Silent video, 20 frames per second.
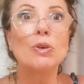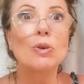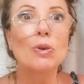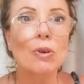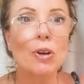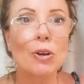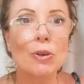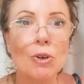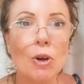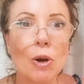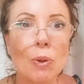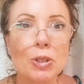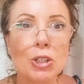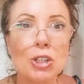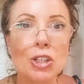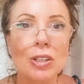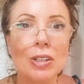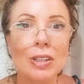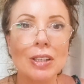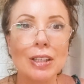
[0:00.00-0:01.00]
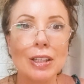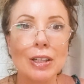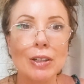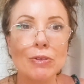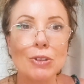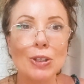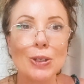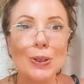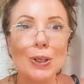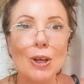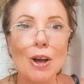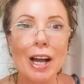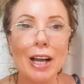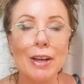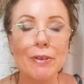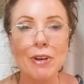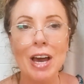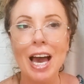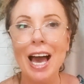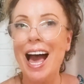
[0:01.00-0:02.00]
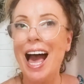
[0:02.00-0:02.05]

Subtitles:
growth opportunity of your life.